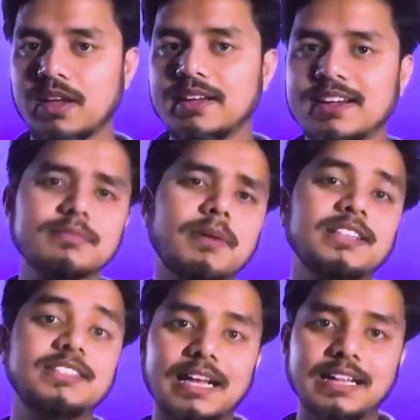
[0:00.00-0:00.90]
Here's my
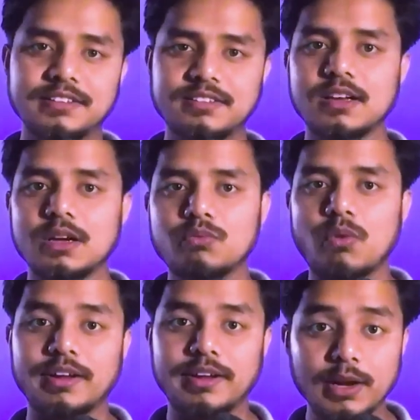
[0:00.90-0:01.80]
challenge
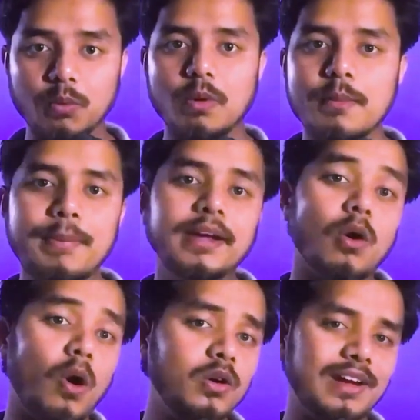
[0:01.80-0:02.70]
for you. Pick
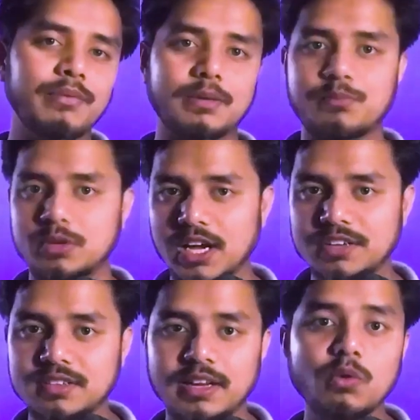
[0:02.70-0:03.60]
on affiliate
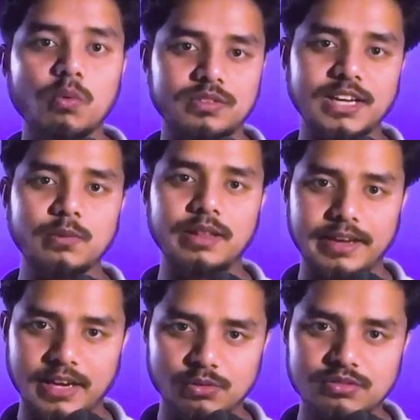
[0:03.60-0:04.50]
products you genuinely
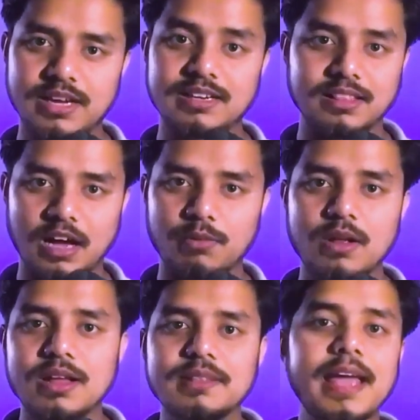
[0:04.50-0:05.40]
use and love.
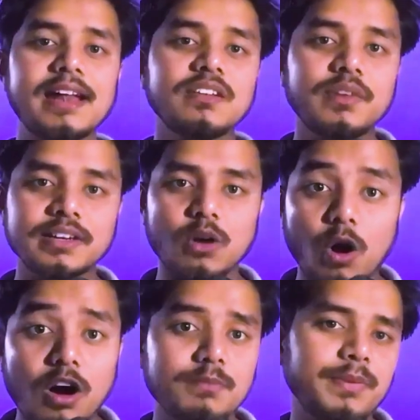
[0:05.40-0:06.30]
Then create
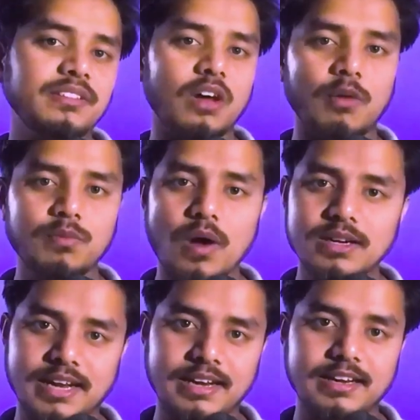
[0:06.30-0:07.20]
one piece of
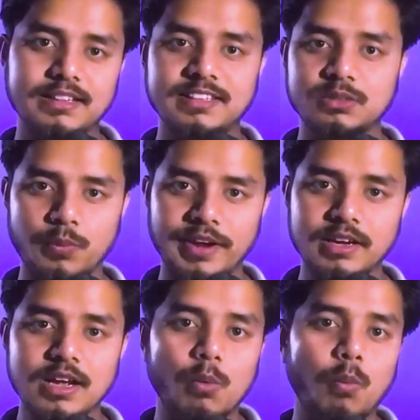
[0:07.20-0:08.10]
content this week
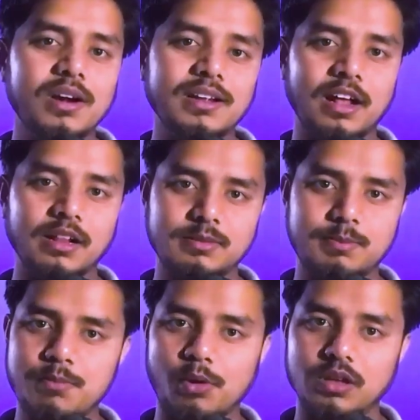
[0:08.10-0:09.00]
what helps
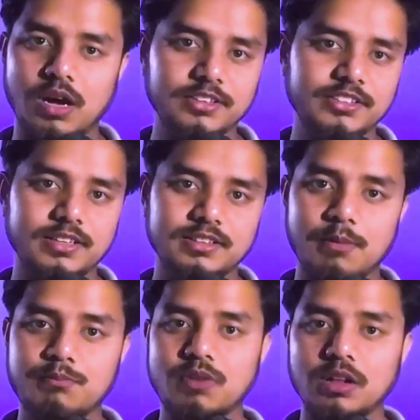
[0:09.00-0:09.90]
people understand the
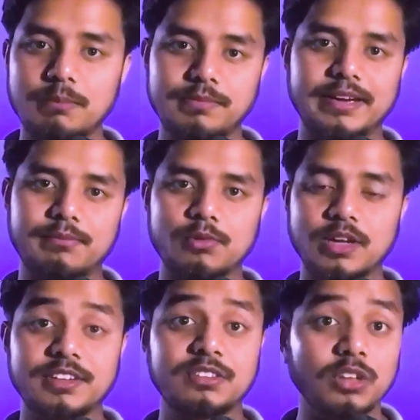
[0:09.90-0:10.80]
problem that
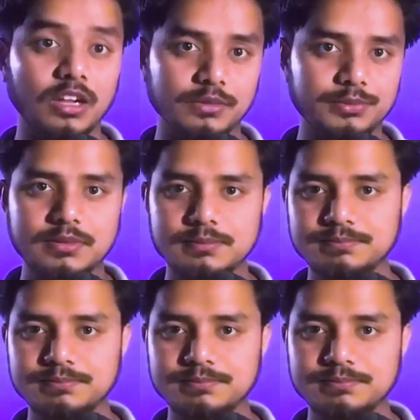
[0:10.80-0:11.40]
product solves.